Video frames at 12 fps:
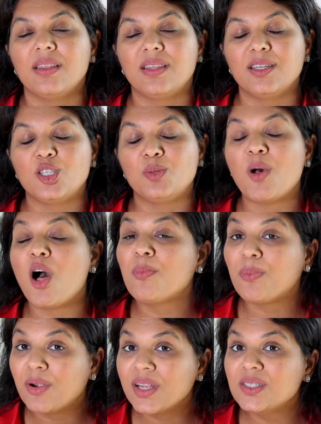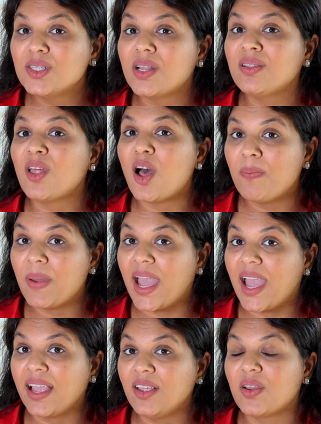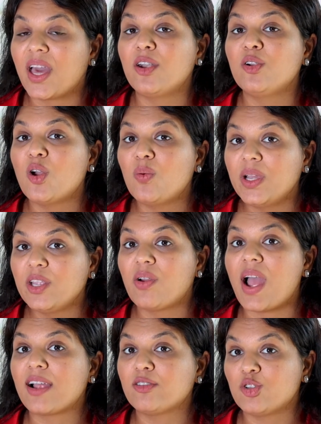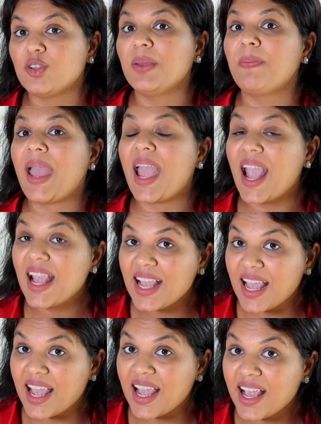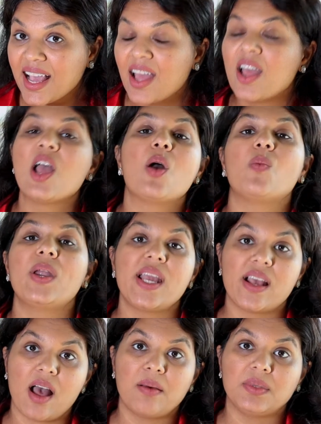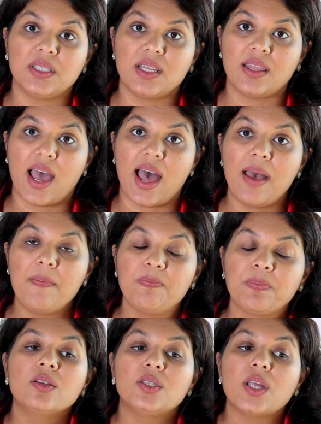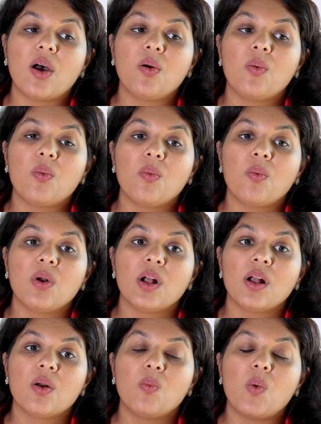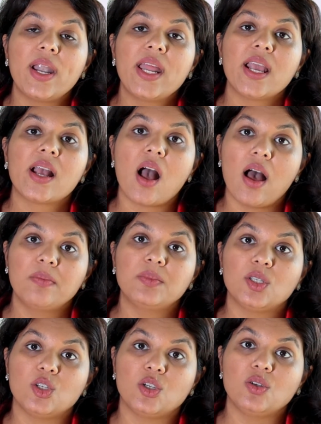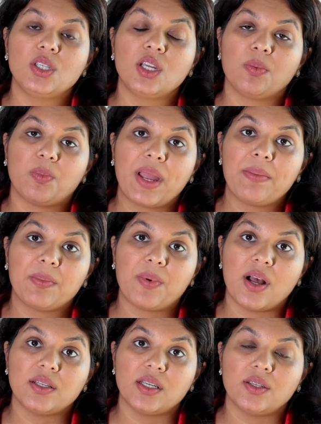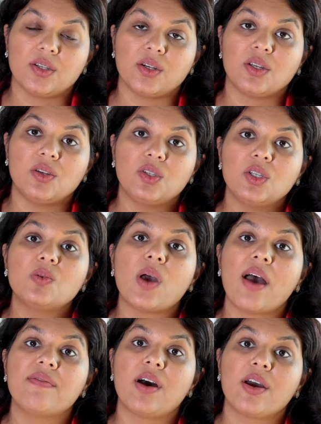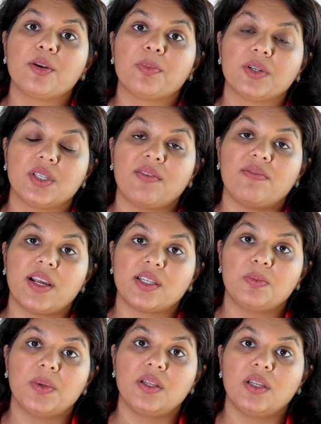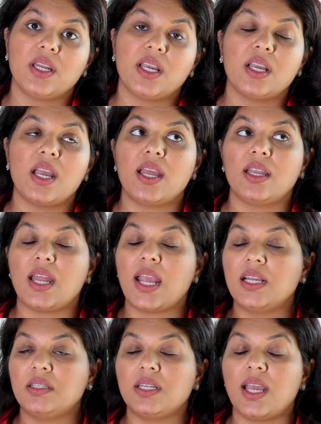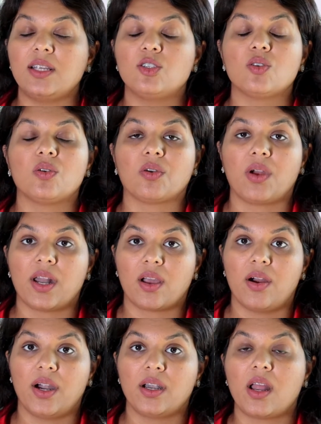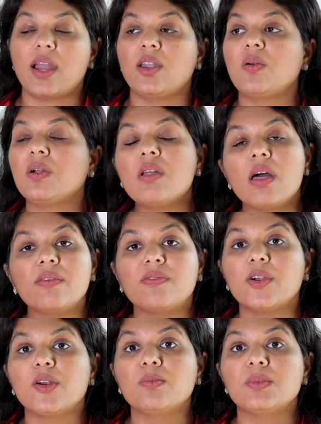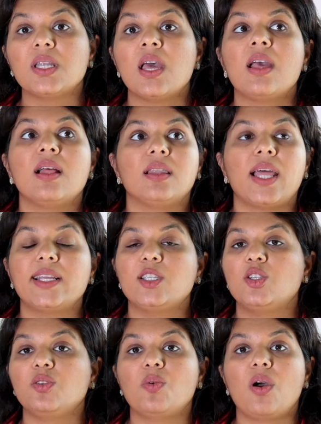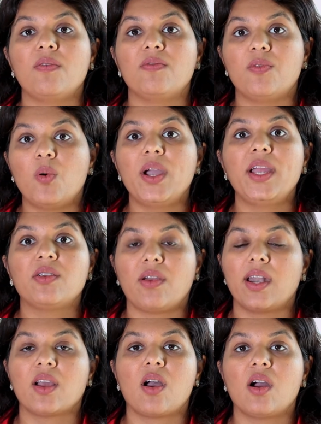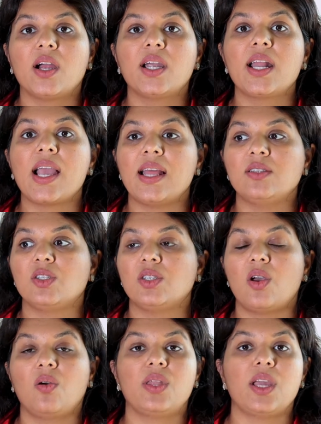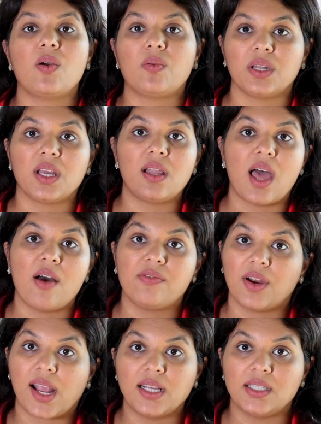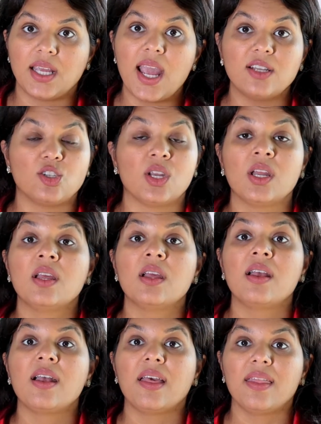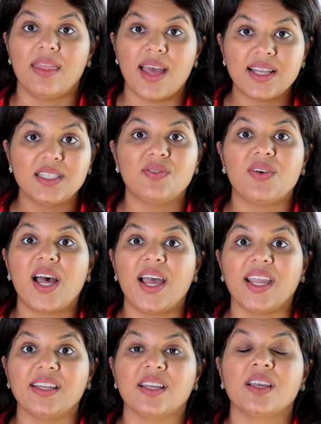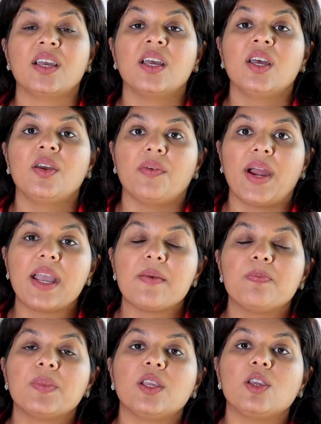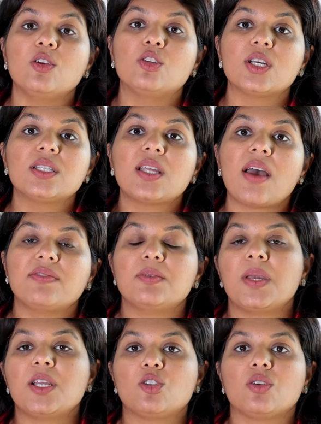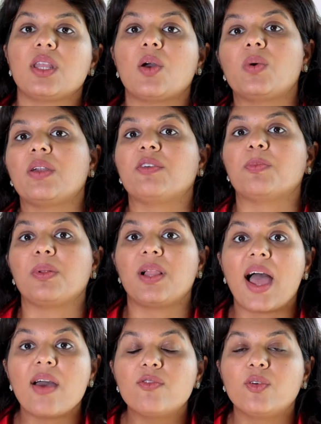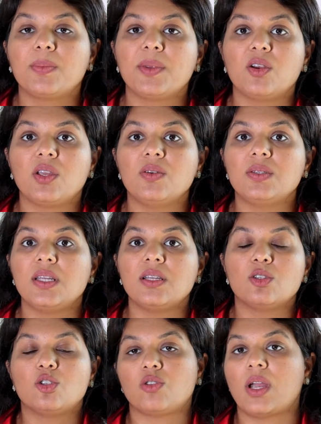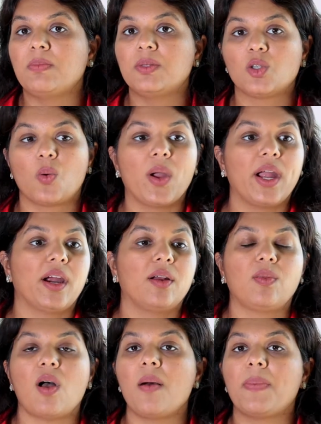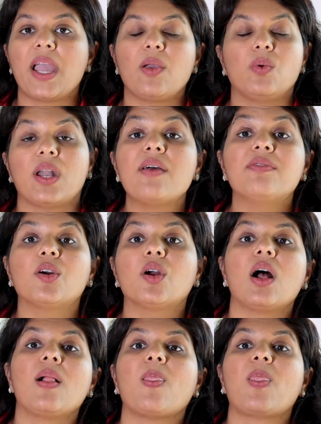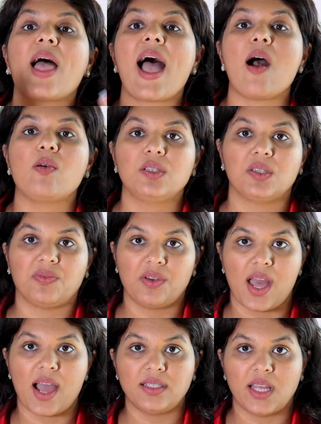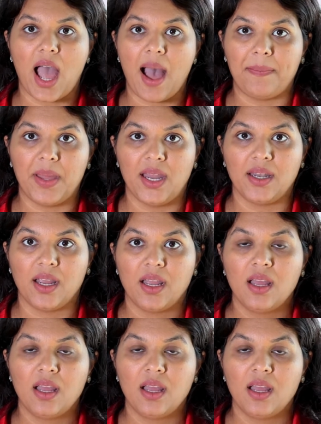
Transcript: the small print on LawPay. You got to know what you're actually paying when it comes to that. So when it comes to choosing your payment processor, you do have 100% flexibility in ACH or credit card. I know a lot of firms like to avoid credit card and so they only allow for ACH. That's fine, right? You just have to make sure that whatever platform you're using, Stripe, Square, LawPay, whatever, allows for that to happen.